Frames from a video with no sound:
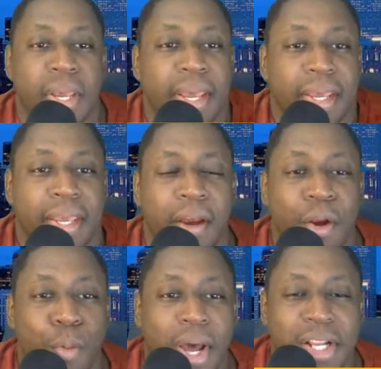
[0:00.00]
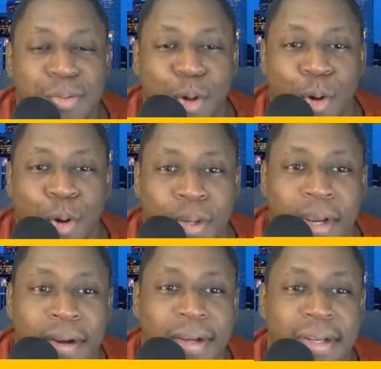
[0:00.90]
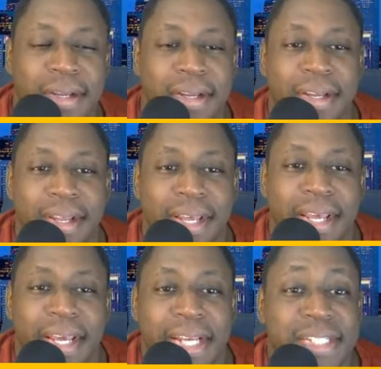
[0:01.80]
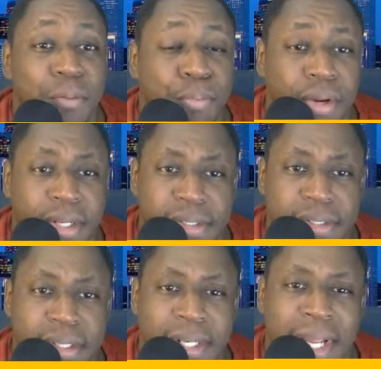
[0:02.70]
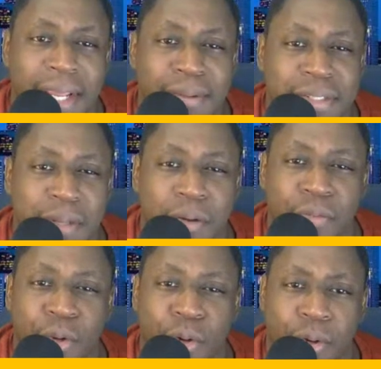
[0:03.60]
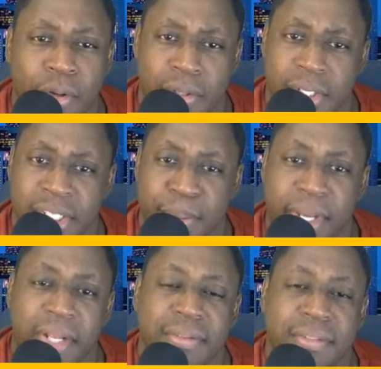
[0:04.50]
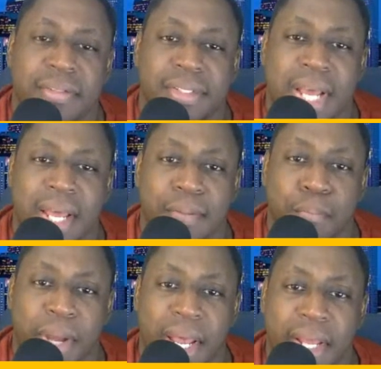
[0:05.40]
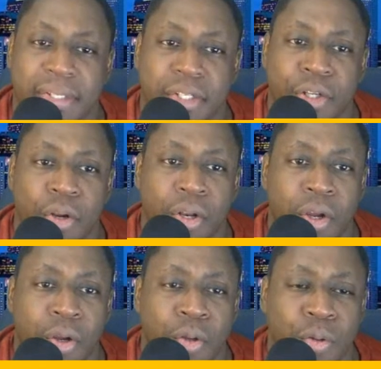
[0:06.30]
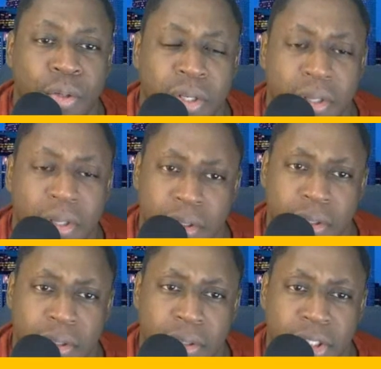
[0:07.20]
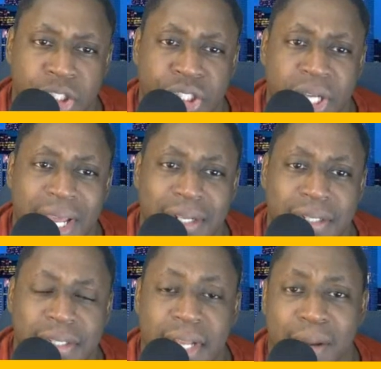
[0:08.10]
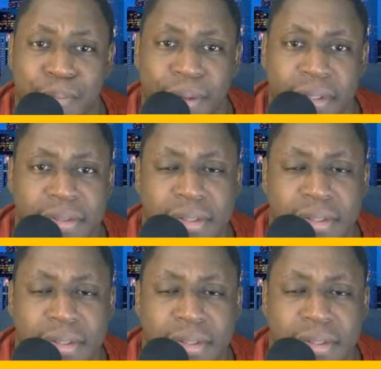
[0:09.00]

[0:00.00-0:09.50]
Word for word: Gary Wallace, what's going on, Gary? He said, Prince, name some of your speculative stock buys, your long shot stock picks.